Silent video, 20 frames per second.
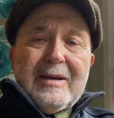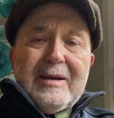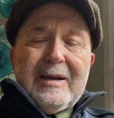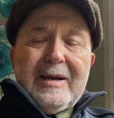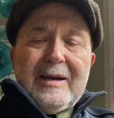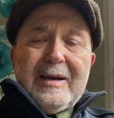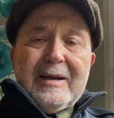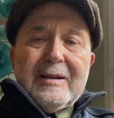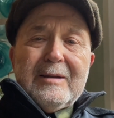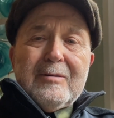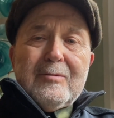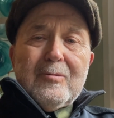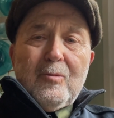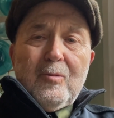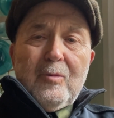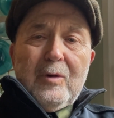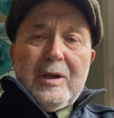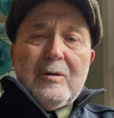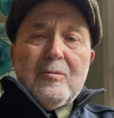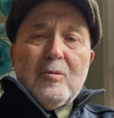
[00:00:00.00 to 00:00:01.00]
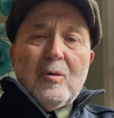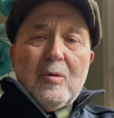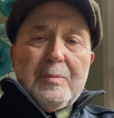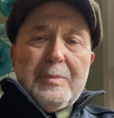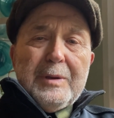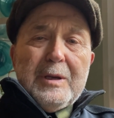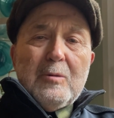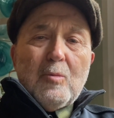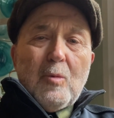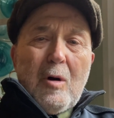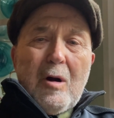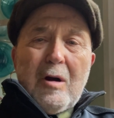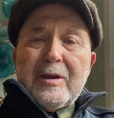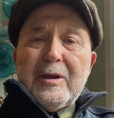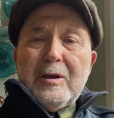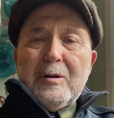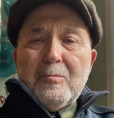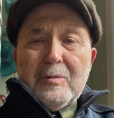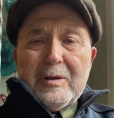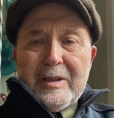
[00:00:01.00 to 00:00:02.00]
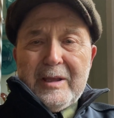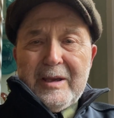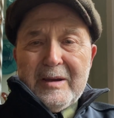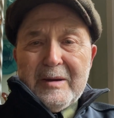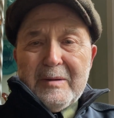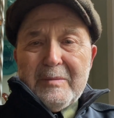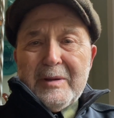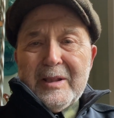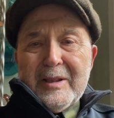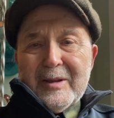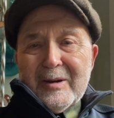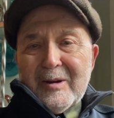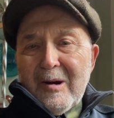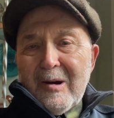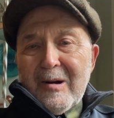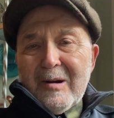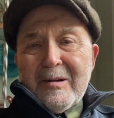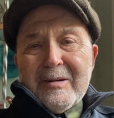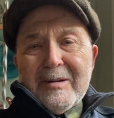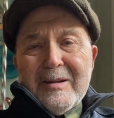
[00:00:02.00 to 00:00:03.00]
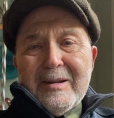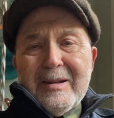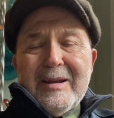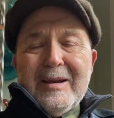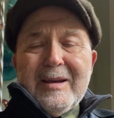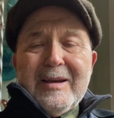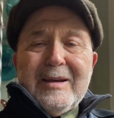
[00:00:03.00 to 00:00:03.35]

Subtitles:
and we will be walking with him in the garden